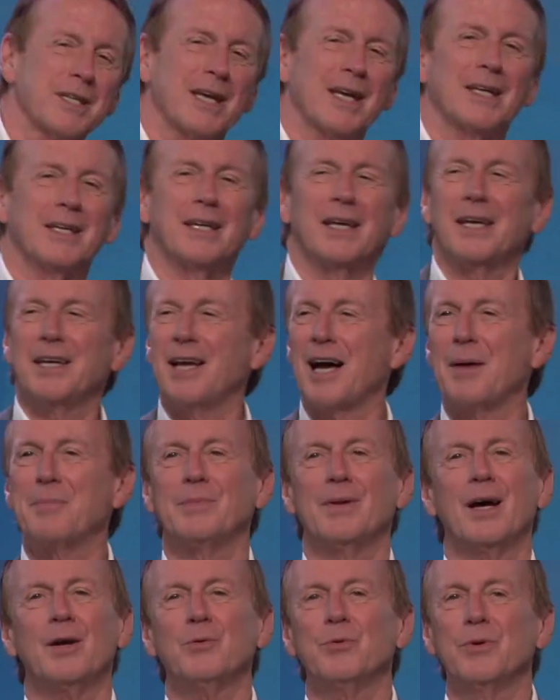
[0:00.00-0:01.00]
and
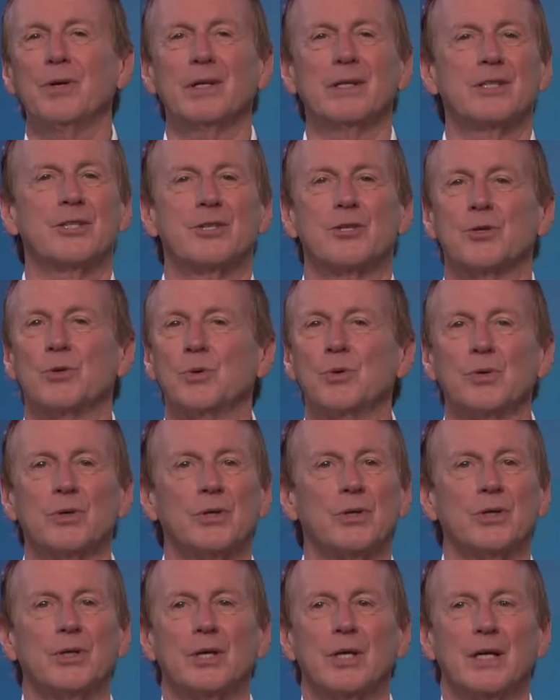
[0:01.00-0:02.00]
I'm not really
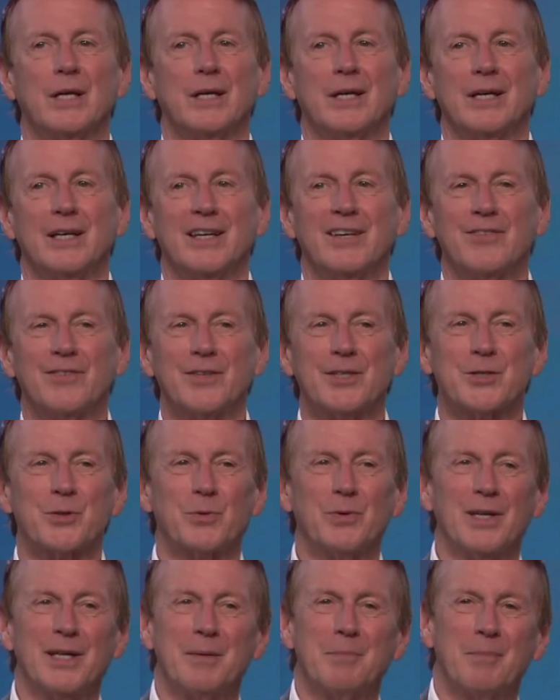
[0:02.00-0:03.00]
sure if it's
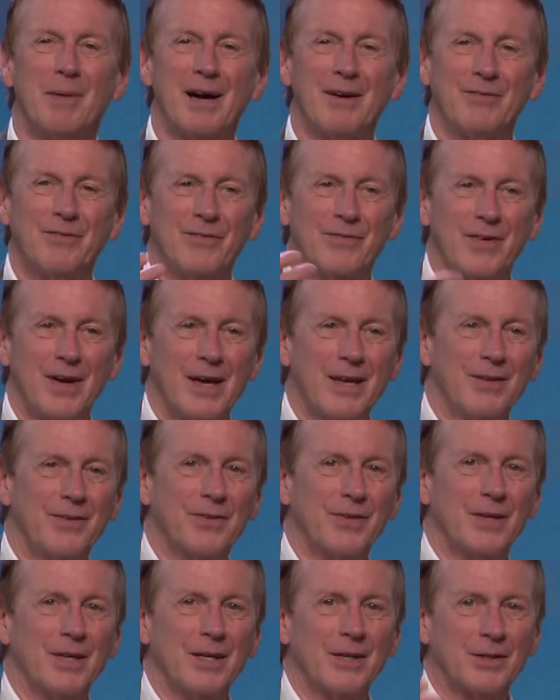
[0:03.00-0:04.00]
really my
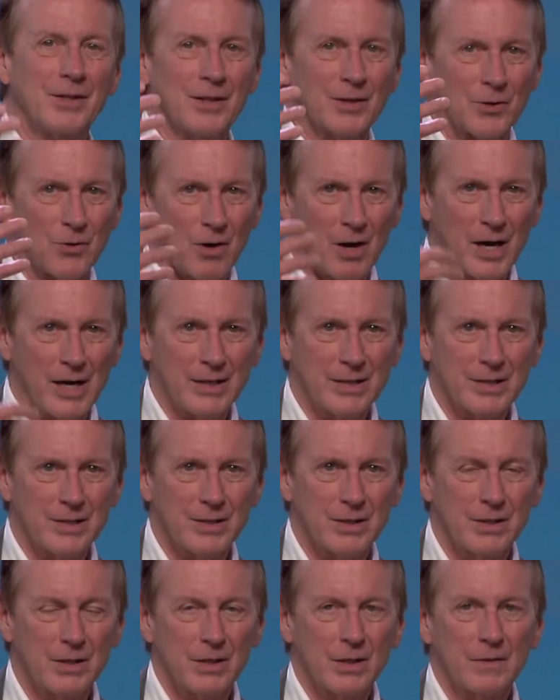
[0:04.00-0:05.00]
faith in Christ